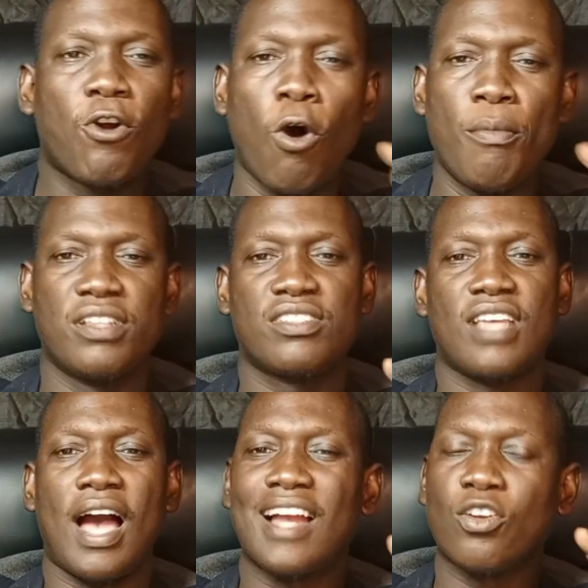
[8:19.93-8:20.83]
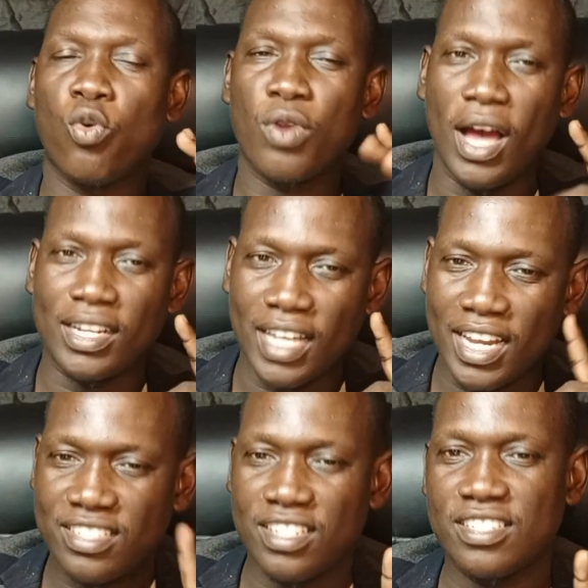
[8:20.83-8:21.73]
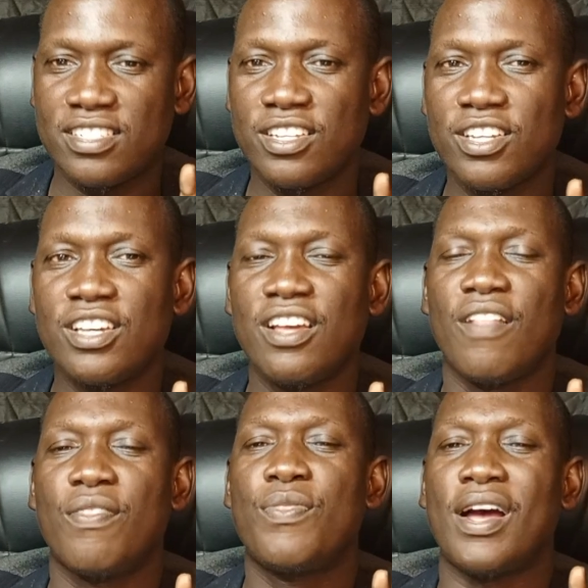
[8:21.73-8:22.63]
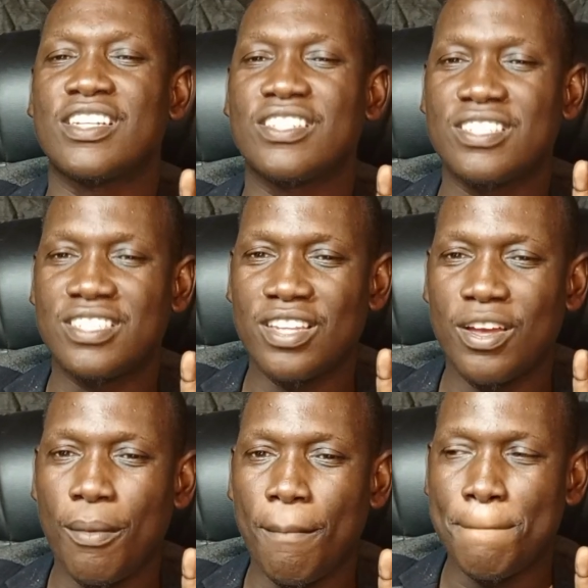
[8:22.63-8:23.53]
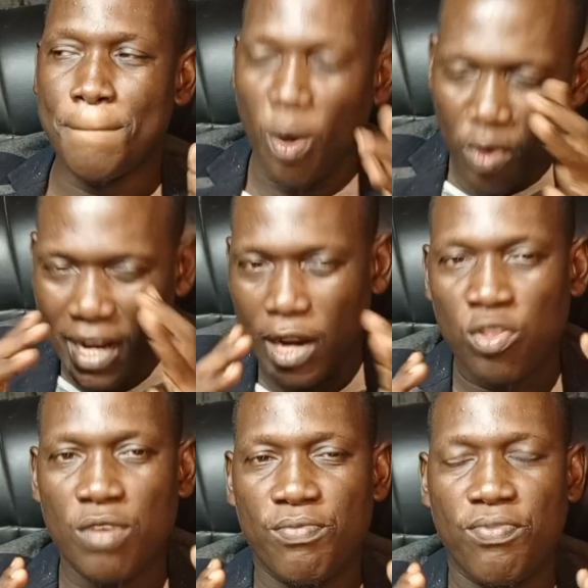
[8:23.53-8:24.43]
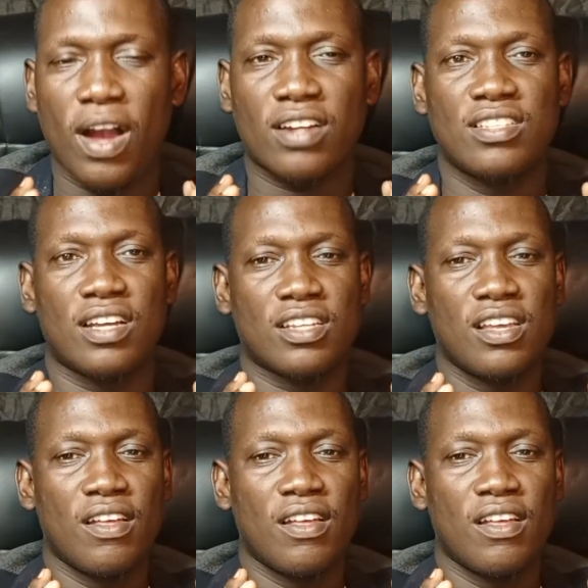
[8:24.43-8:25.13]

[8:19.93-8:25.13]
comments or utterances that bordered around the fact that